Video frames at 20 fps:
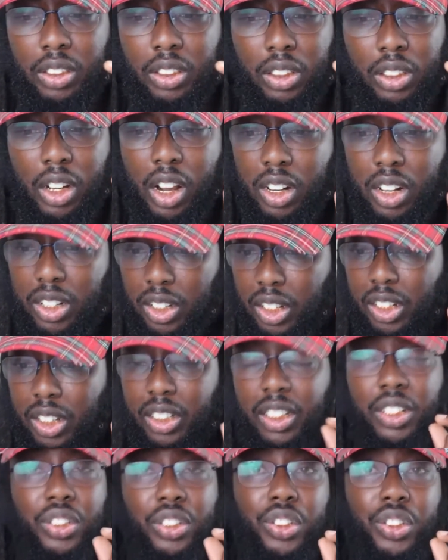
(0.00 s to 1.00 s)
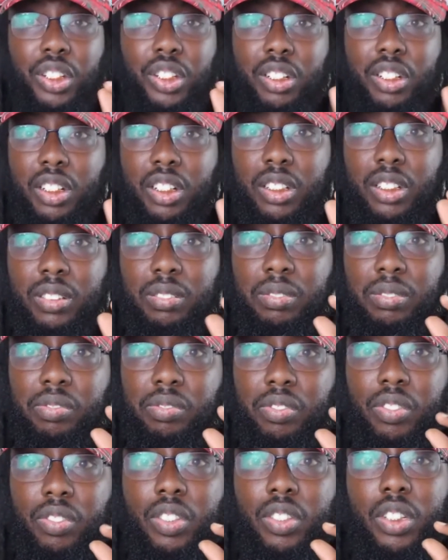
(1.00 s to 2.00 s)
Y'all can look this shit up.
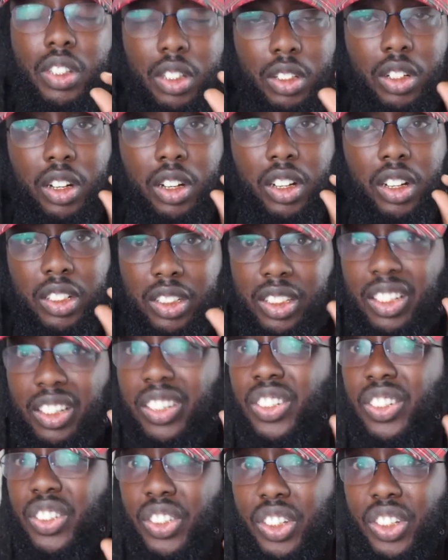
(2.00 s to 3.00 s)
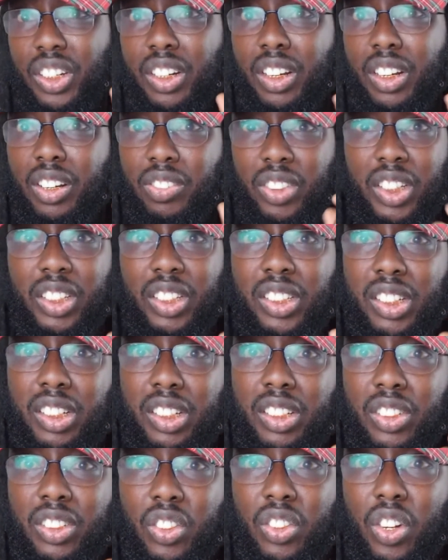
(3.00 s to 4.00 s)
Look this shit up. This shit
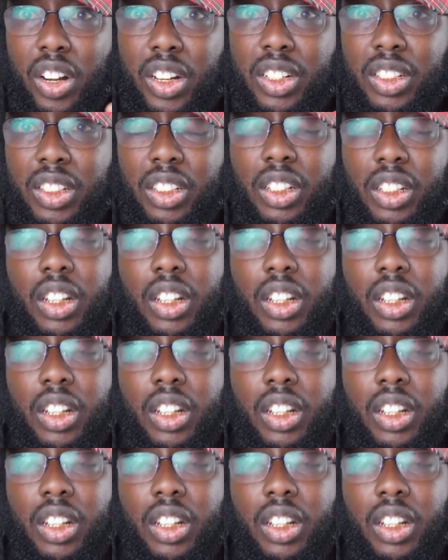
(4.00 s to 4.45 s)
is crazy.